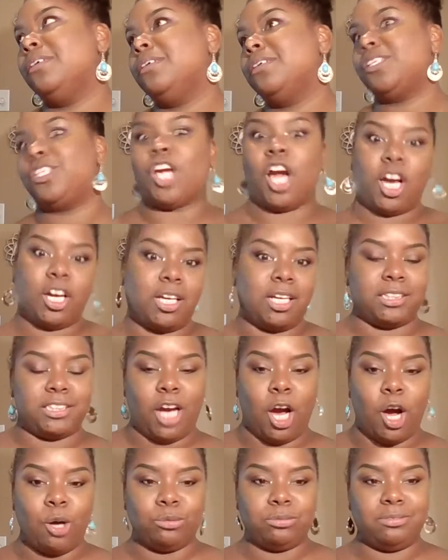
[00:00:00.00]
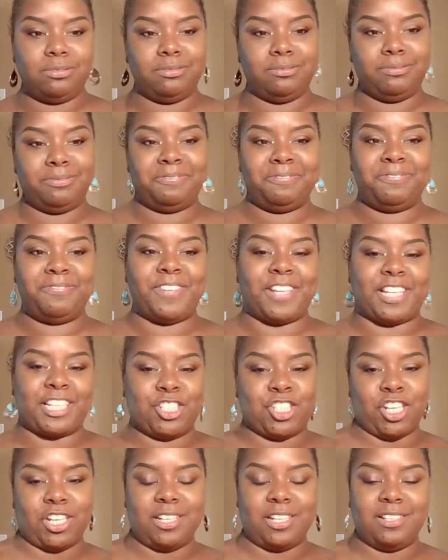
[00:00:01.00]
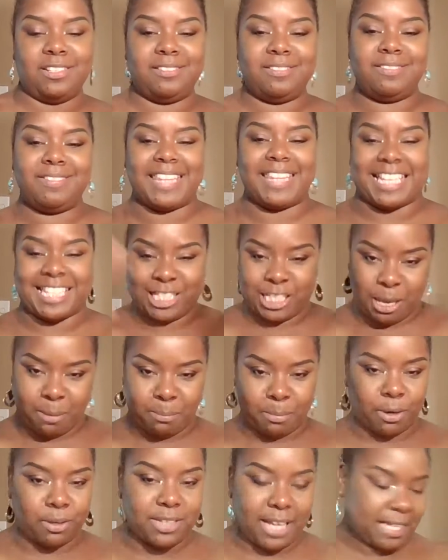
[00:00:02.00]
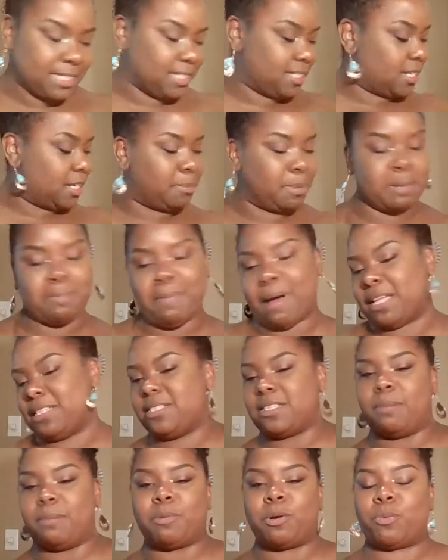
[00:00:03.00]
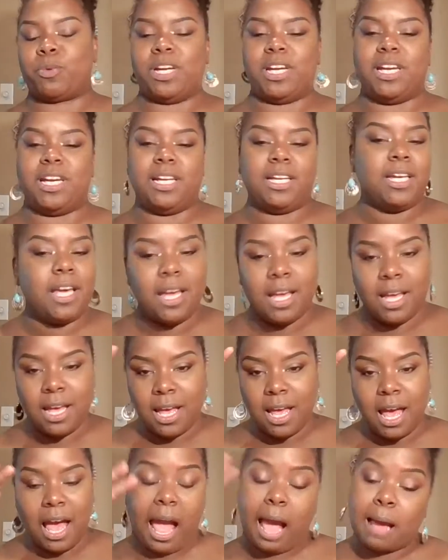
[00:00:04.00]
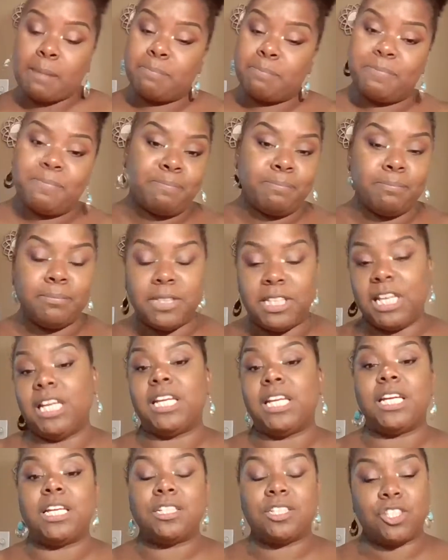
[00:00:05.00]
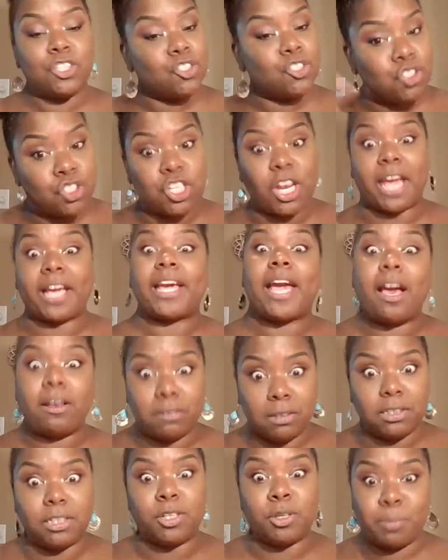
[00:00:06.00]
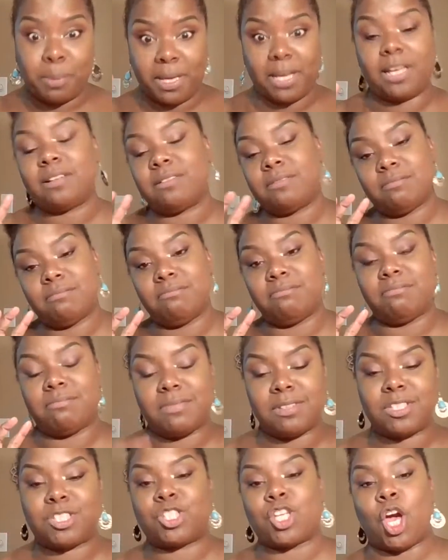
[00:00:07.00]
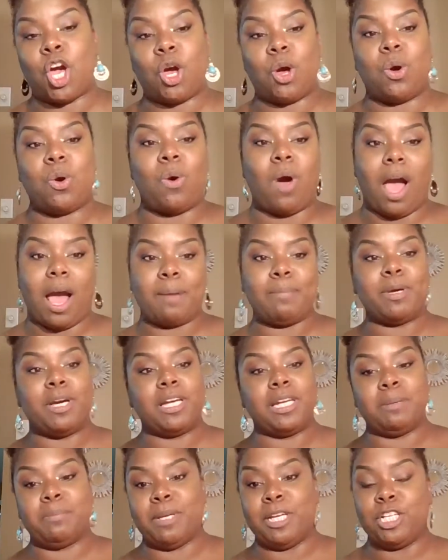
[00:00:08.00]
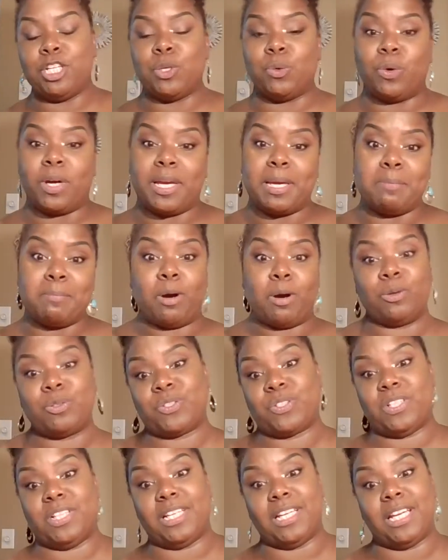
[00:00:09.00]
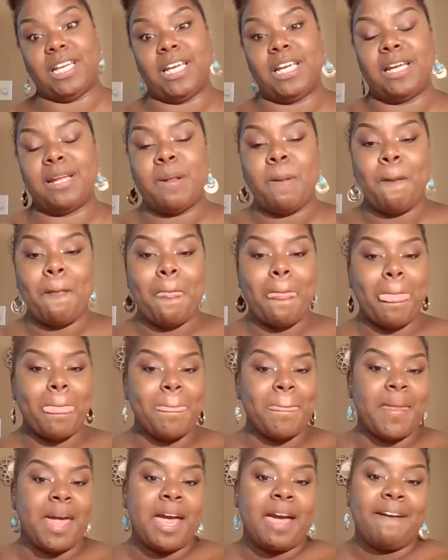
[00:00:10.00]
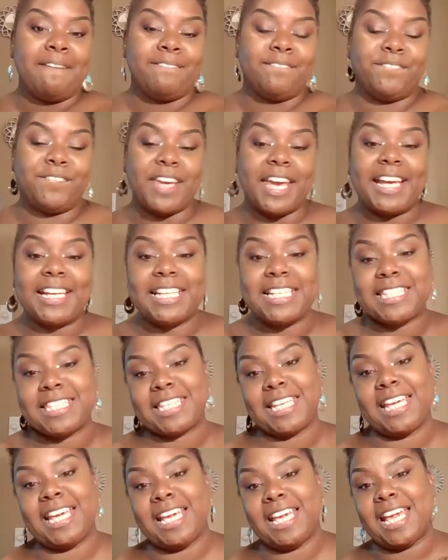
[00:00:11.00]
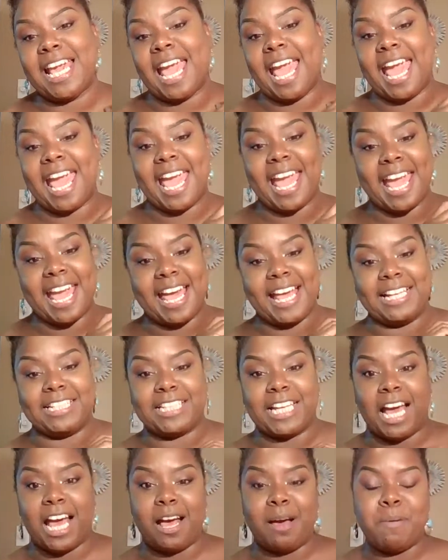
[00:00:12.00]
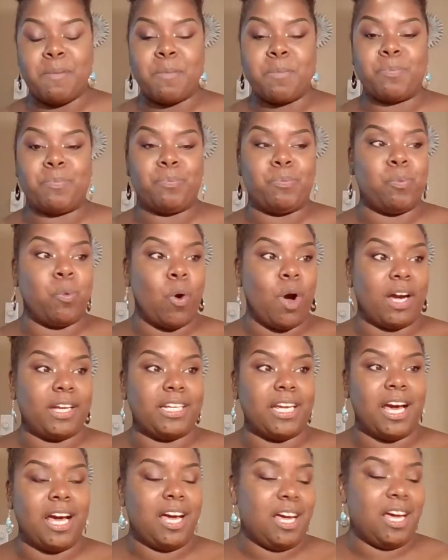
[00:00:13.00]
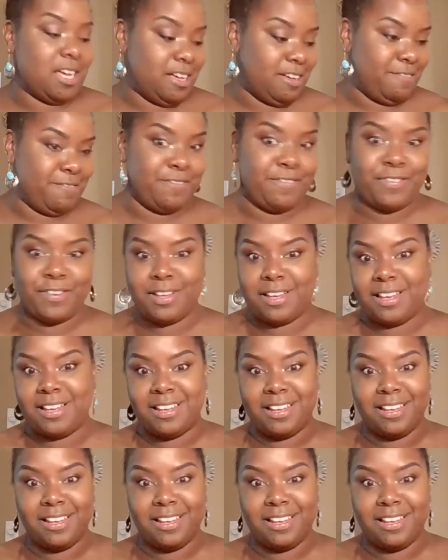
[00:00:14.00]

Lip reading: young adult fiction this summer. That's going to be my summer read. I'm needing to check out a little bit. So I'm going to be doing mostly fantasy. And one of